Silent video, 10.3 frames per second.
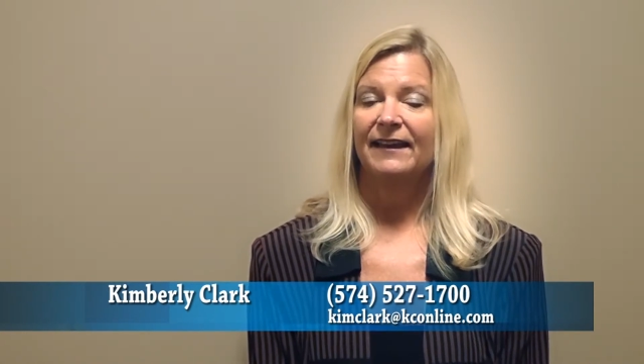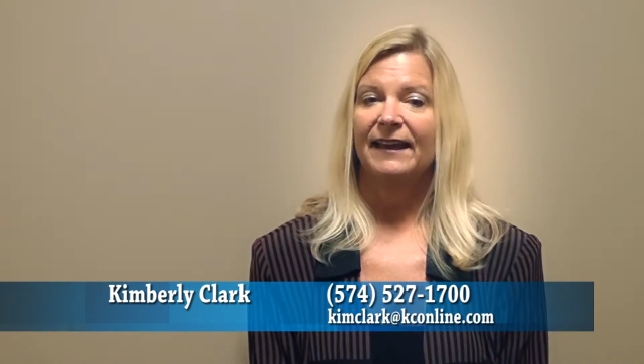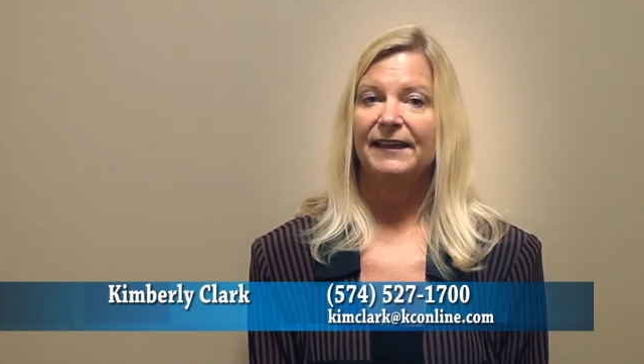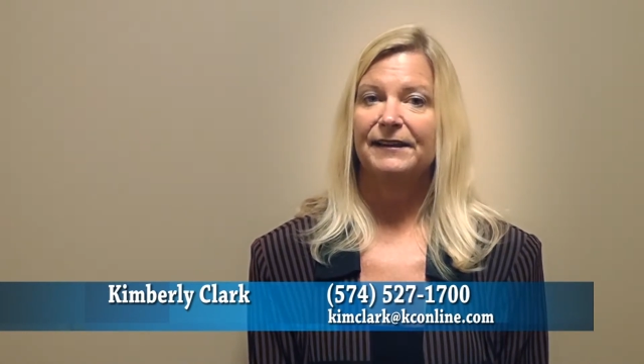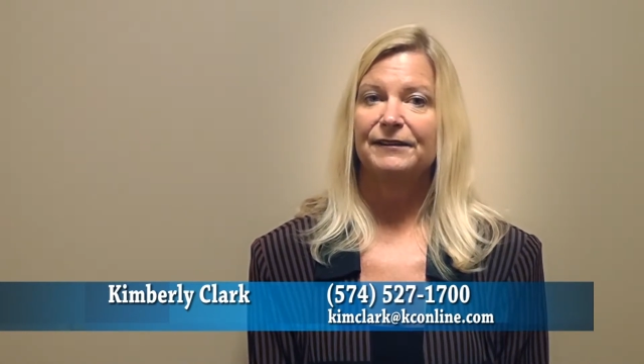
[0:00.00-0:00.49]

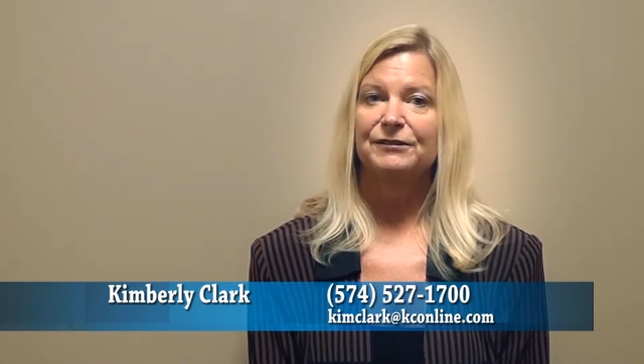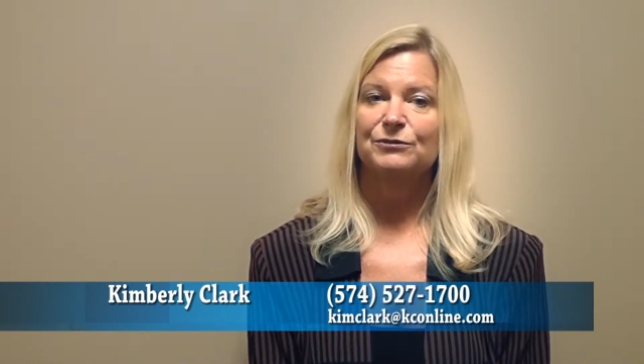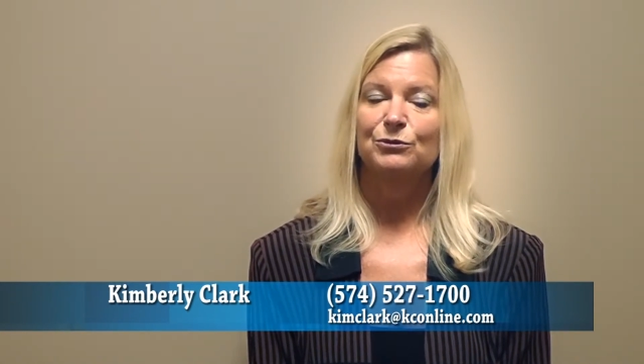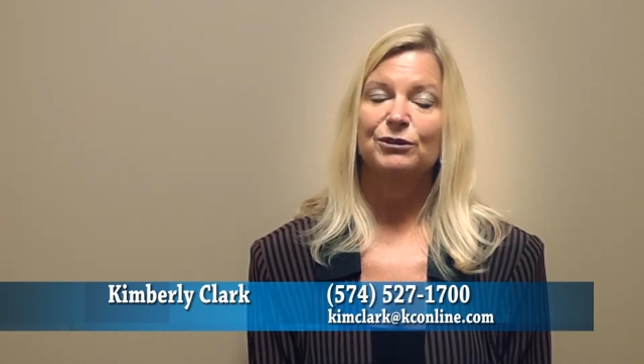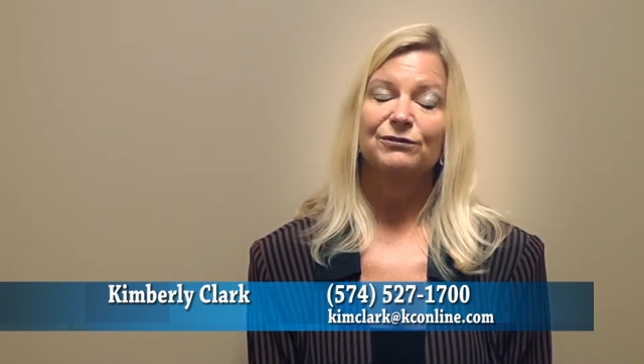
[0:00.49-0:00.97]

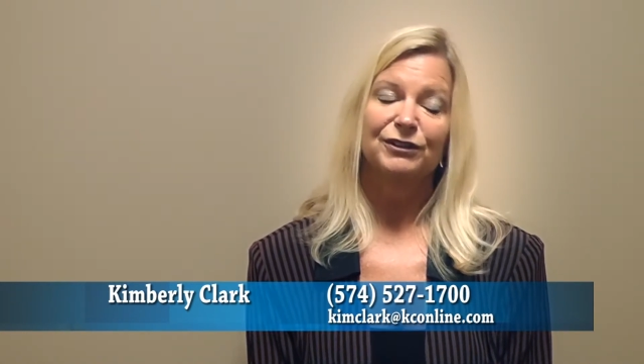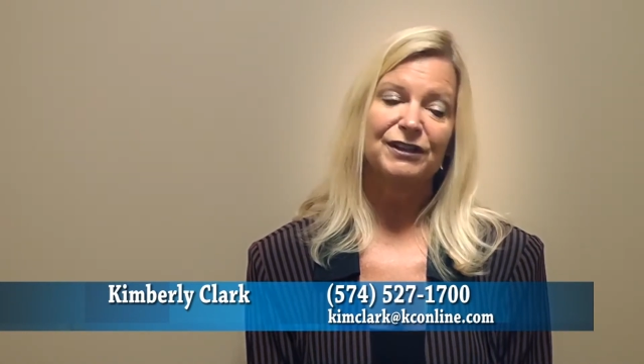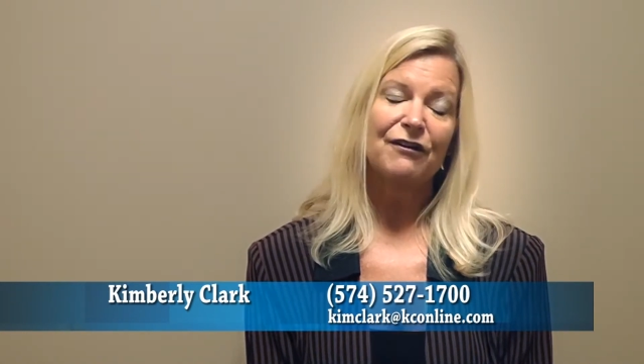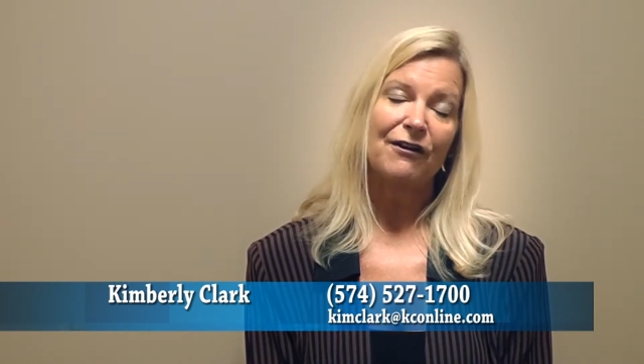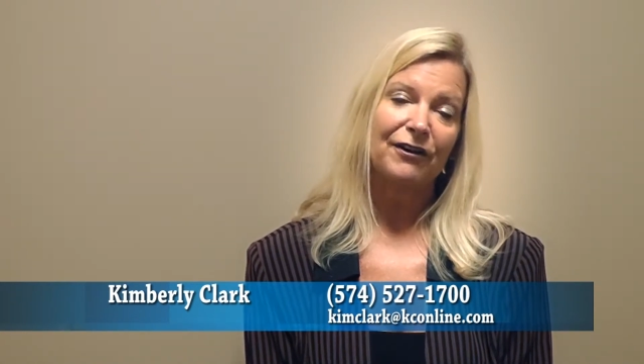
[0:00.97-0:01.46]
and work
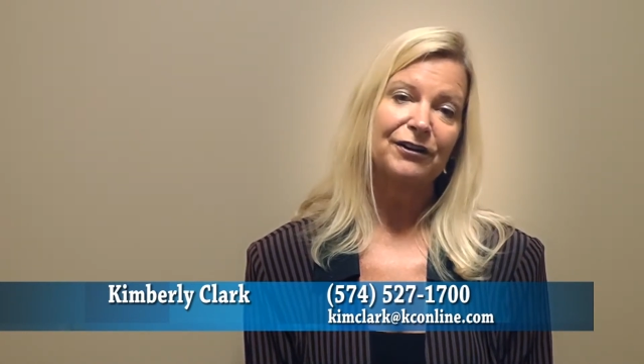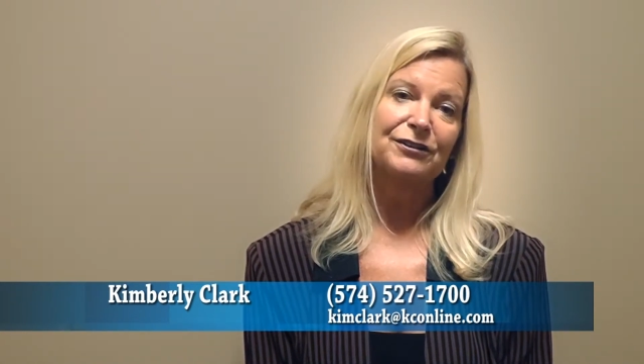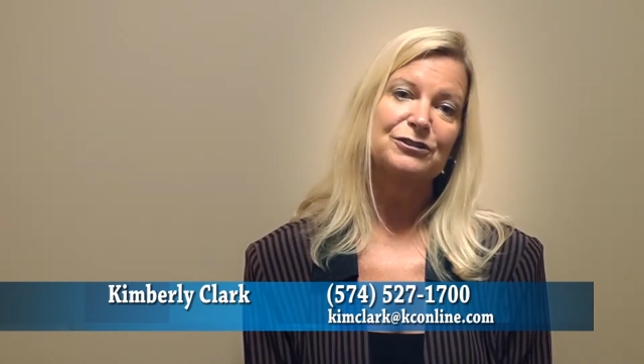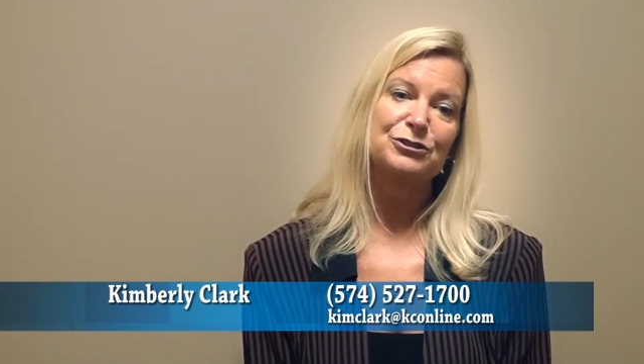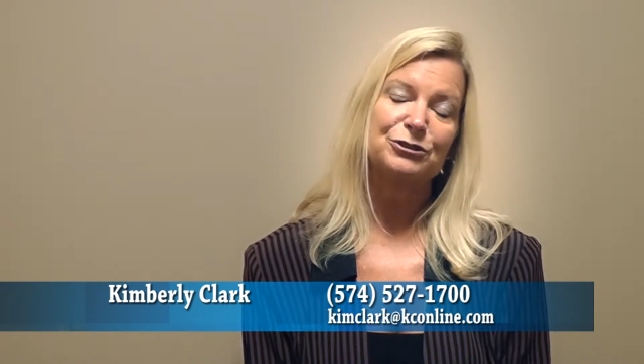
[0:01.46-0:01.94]
very
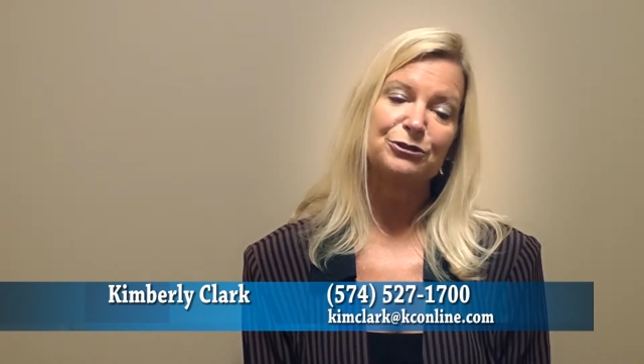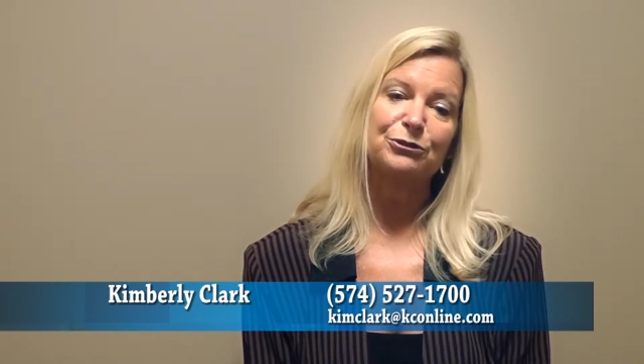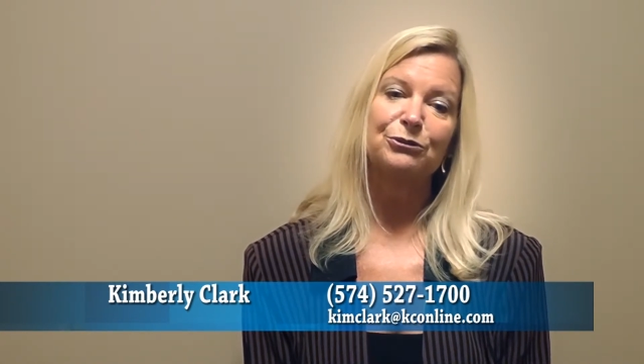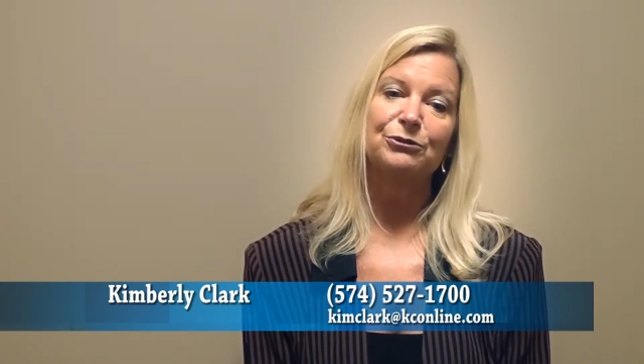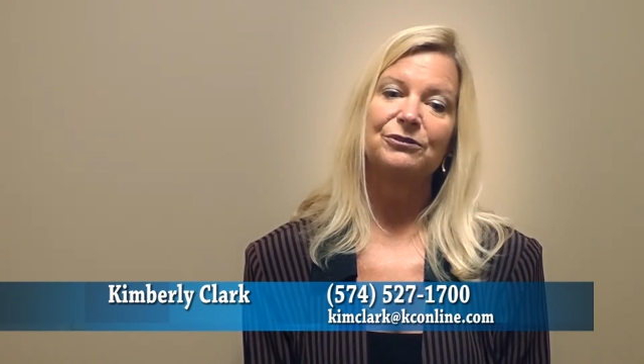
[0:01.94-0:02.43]
hard
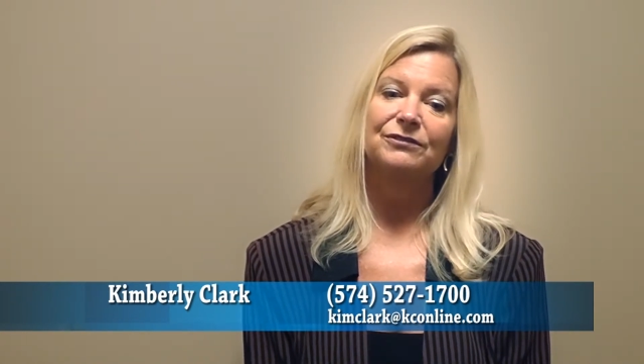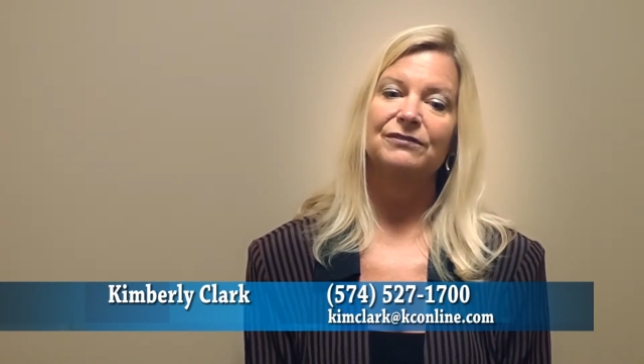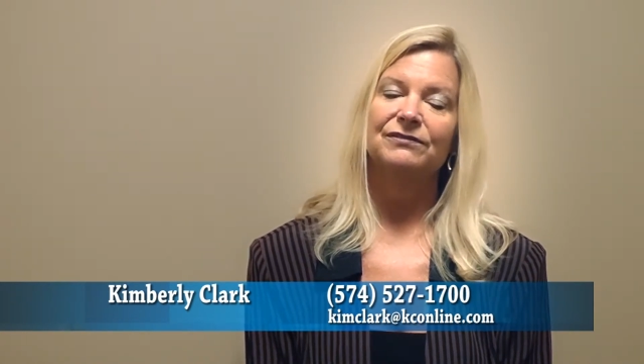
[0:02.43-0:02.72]
to